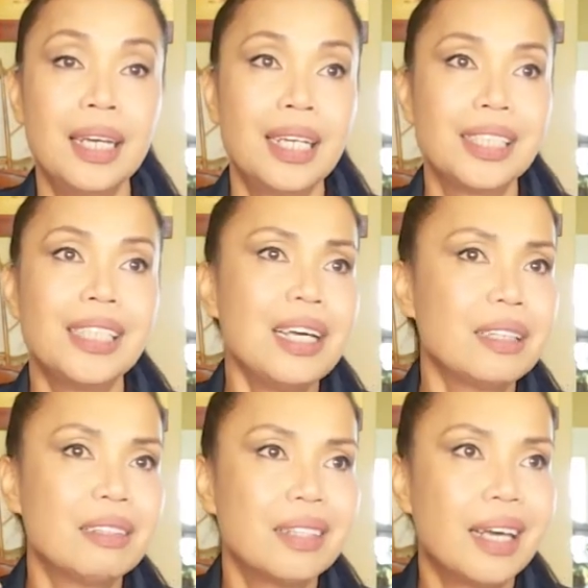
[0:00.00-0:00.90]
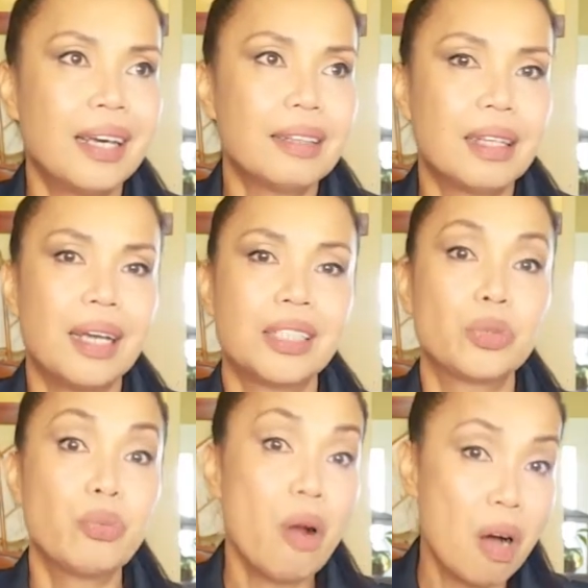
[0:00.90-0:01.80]
It's not that it's
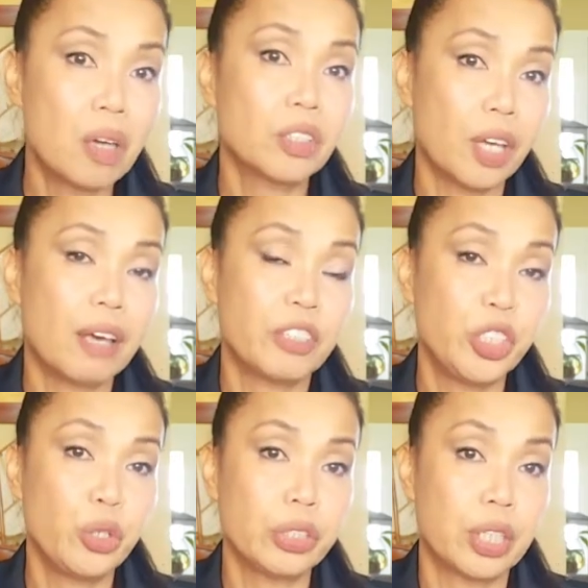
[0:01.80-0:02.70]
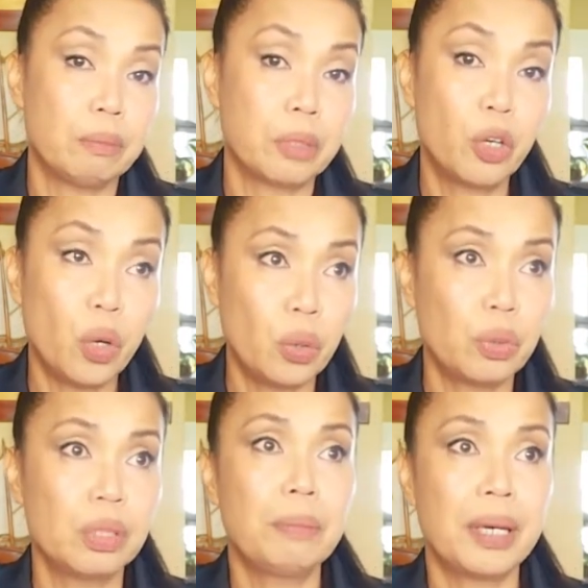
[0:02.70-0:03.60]
wrong to have a short-term
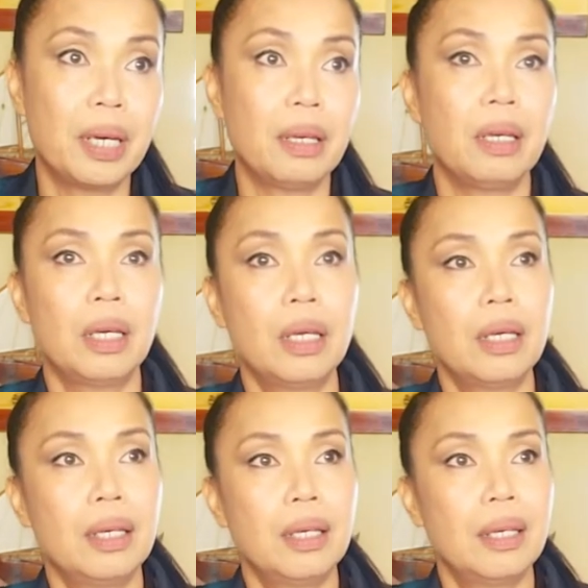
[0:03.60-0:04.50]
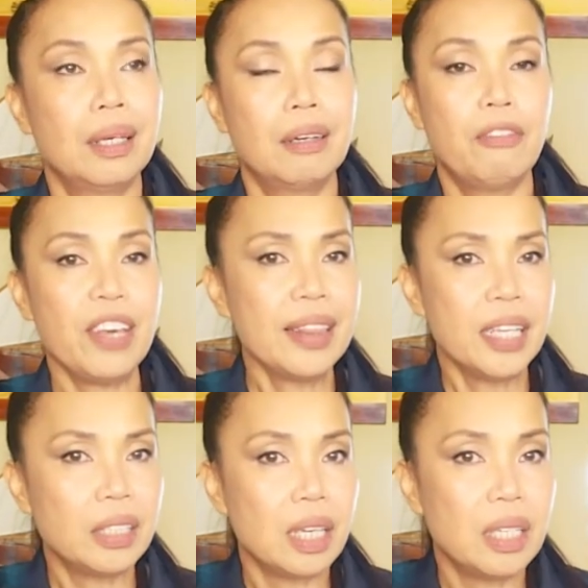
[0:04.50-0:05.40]
goal, but
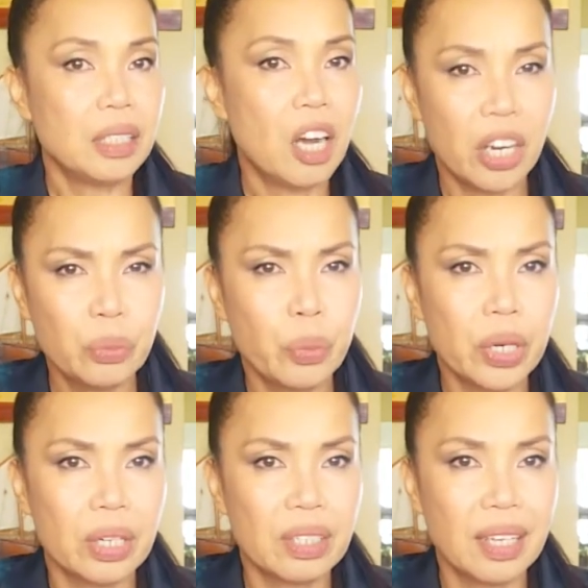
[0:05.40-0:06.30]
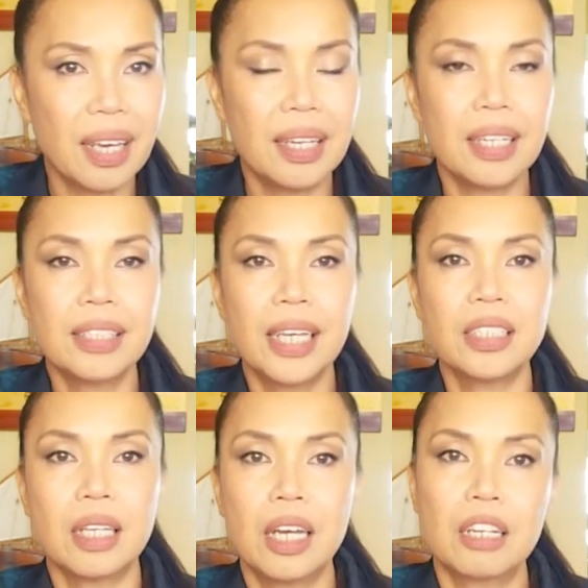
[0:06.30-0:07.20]
fitness is hard work and it takes
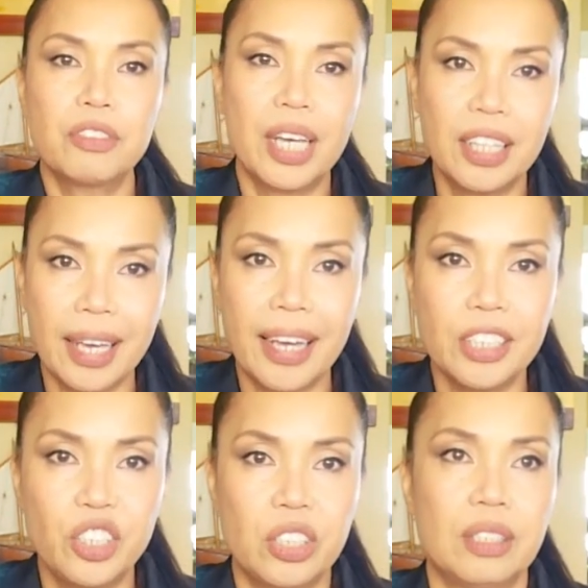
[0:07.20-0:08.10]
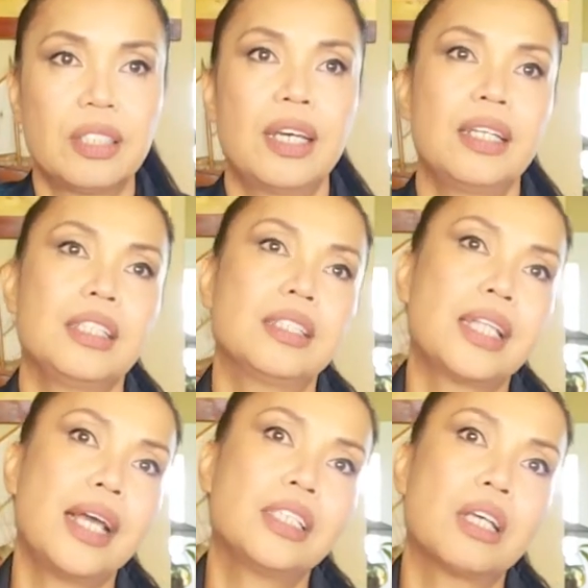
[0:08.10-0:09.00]
a lot of dedication and it
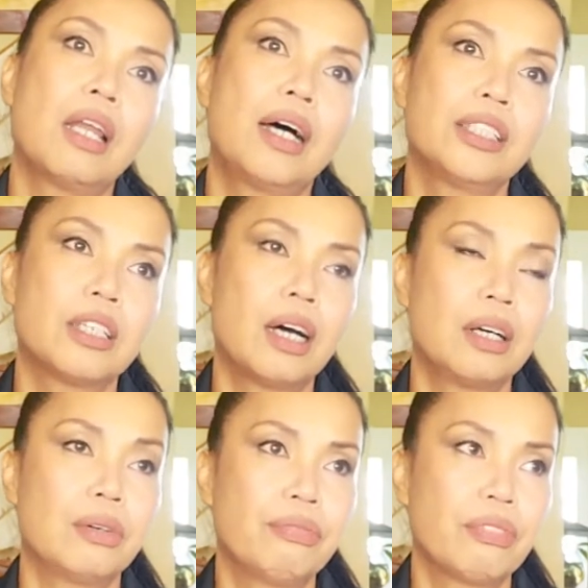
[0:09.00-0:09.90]
takes a lot out